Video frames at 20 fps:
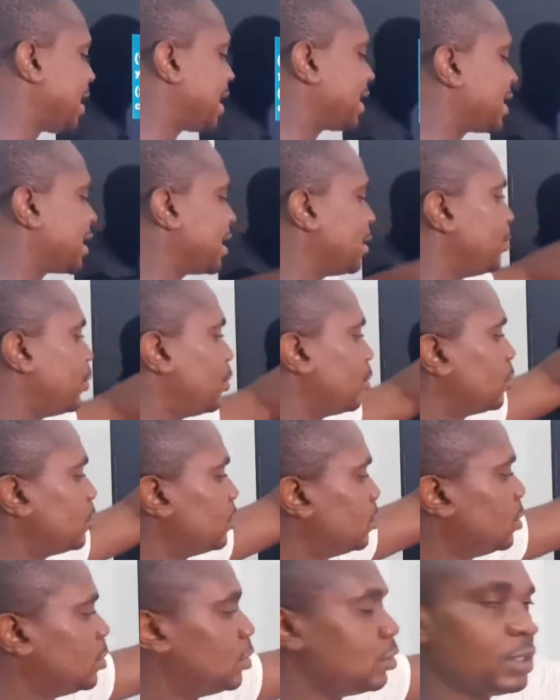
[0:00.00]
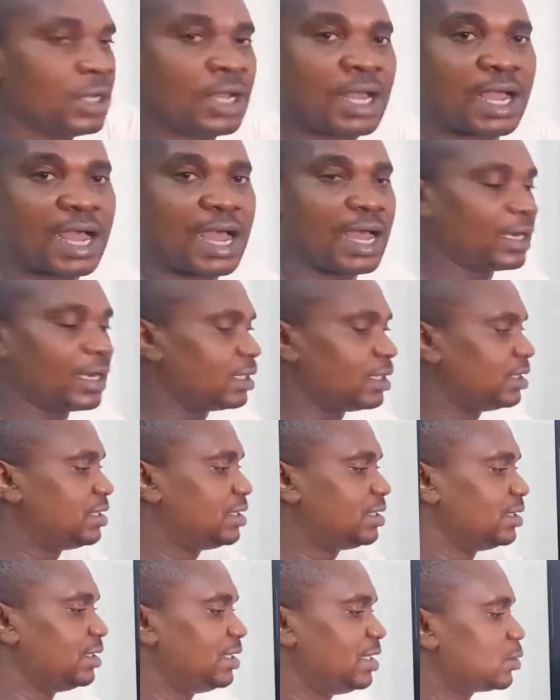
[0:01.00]
cable. And
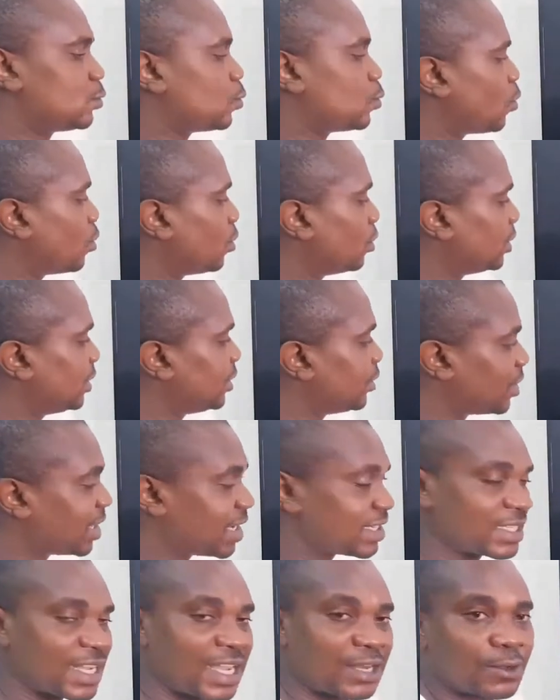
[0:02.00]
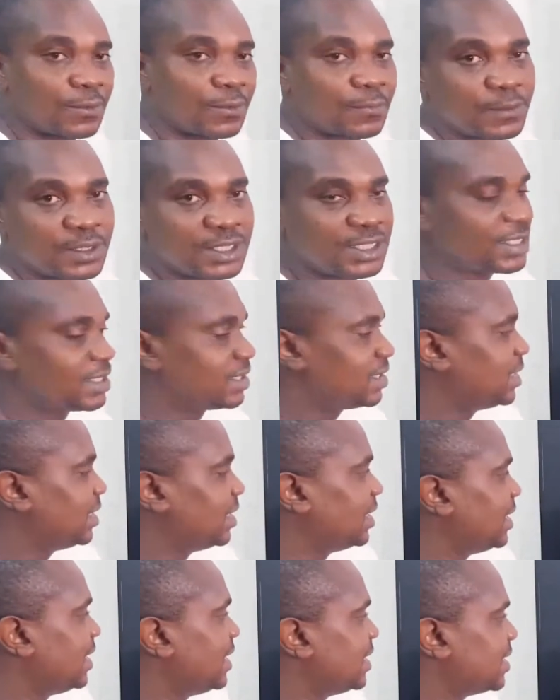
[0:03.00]
this one, the other side of it
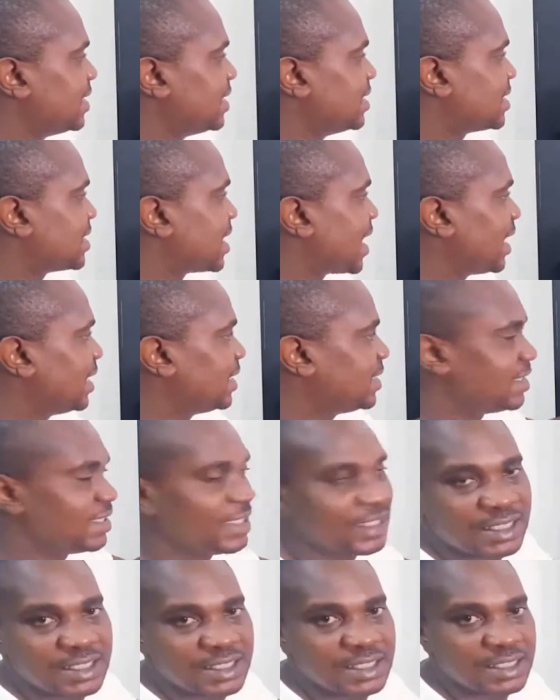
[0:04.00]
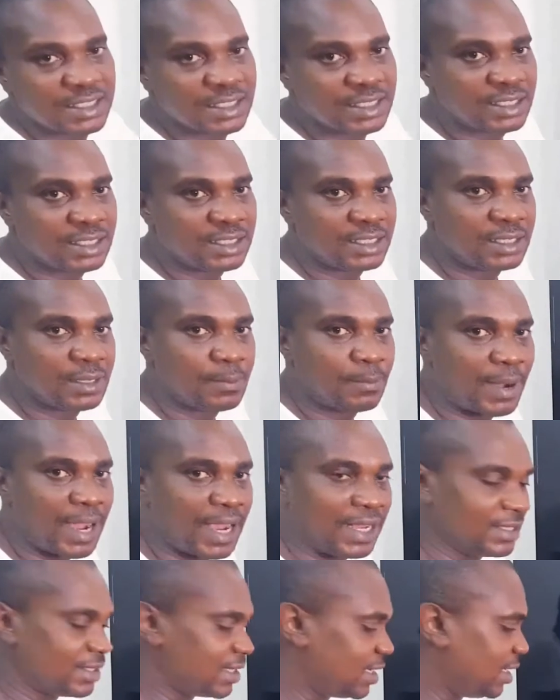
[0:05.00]
is inside my
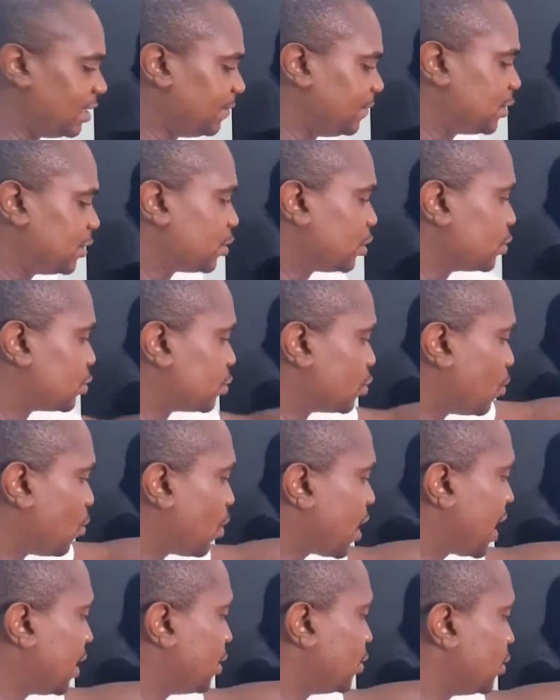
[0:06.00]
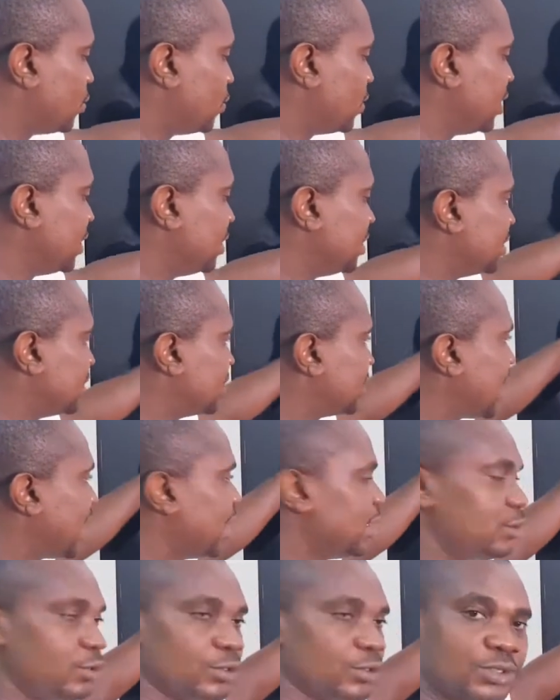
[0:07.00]
television. So what I do is I
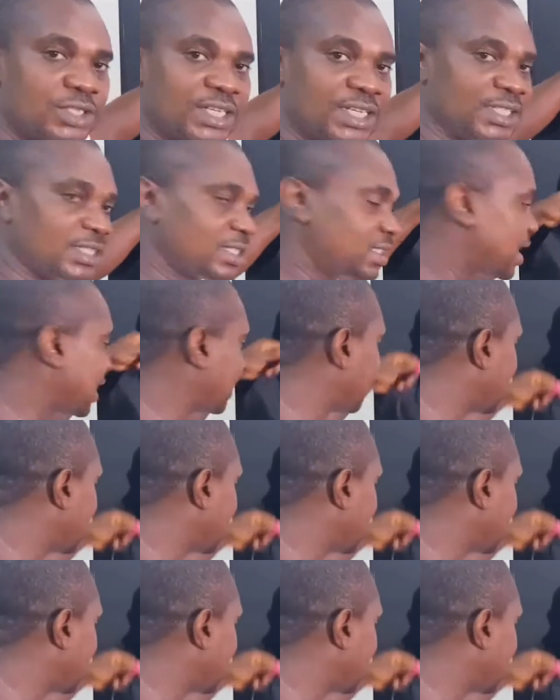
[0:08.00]
use it and I